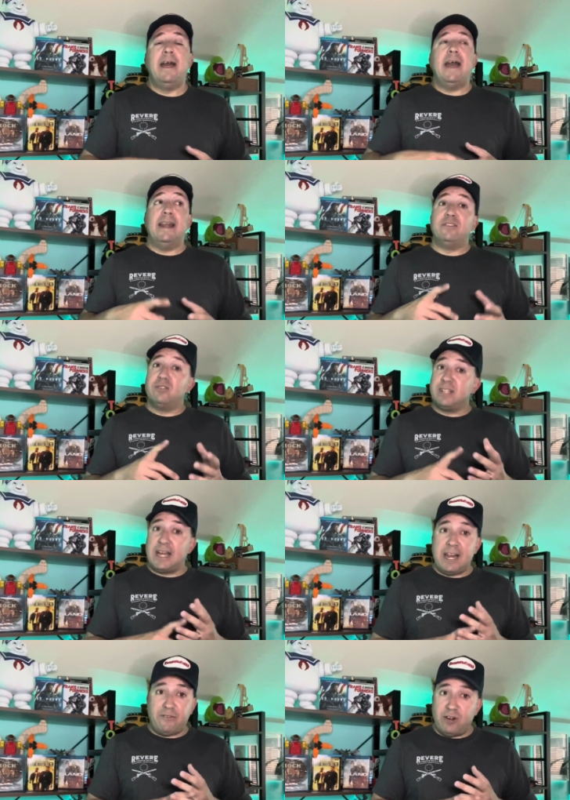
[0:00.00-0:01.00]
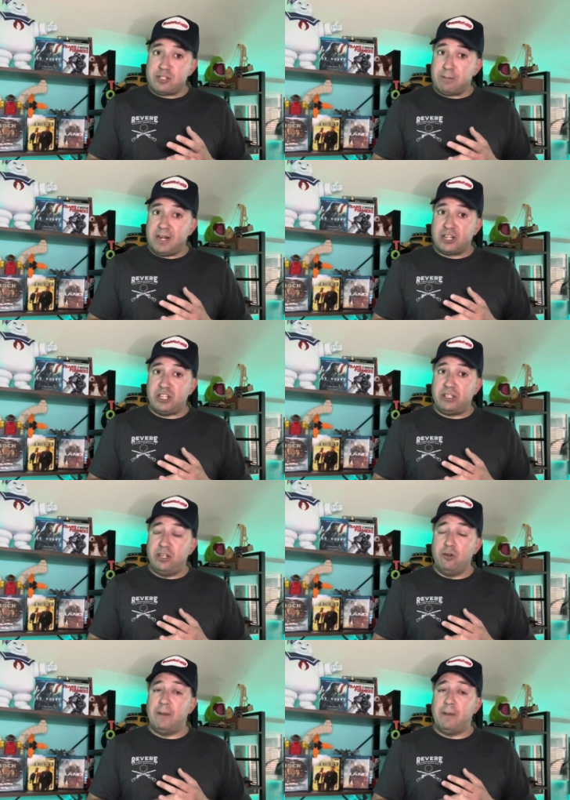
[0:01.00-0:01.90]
And this was a kind of rush production too.